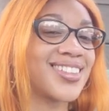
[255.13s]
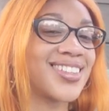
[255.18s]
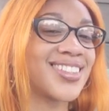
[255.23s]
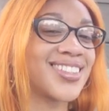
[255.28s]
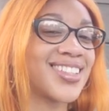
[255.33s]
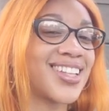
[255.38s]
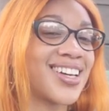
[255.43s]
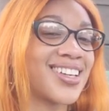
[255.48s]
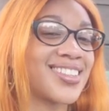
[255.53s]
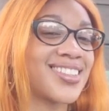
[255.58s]

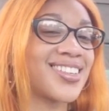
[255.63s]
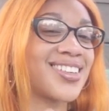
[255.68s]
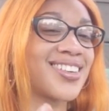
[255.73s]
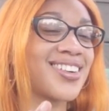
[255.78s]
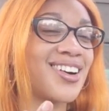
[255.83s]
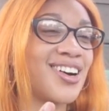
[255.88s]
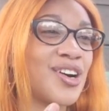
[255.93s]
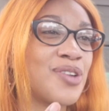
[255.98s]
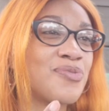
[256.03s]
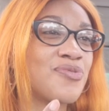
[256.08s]
It's like the
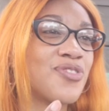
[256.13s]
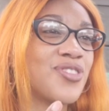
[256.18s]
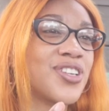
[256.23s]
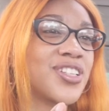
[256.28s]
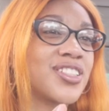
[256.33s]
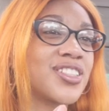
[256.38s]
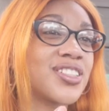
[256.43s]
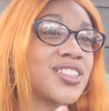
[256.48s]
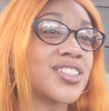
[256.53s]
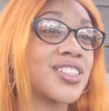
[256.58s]
calm
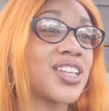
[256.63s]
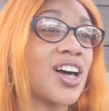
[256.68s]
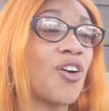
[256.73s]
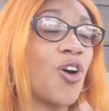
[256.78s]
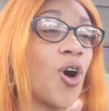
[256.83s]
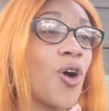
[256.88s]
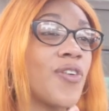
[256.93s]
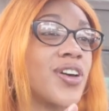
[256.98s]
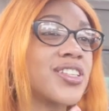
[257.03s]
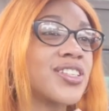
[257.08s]
voices. Because I
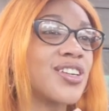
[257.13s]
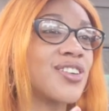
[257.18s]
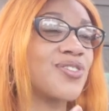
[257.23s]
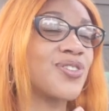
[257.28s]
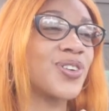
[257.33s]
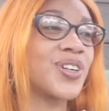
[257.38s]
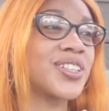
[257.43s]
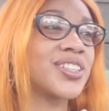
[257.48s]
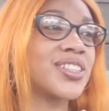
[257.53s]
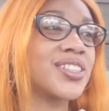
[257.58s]
always hear
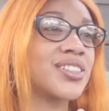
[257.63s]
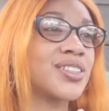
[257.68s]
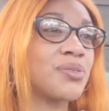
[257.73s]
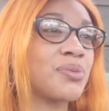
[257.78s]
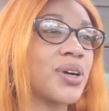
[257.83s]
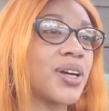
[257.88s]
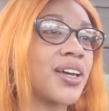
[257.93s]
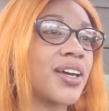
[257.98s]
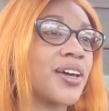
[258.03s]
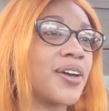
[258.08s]
voices in
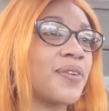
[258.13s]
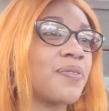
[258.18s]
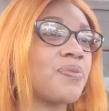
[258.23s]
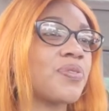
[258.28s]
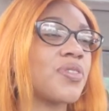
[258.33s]
my head.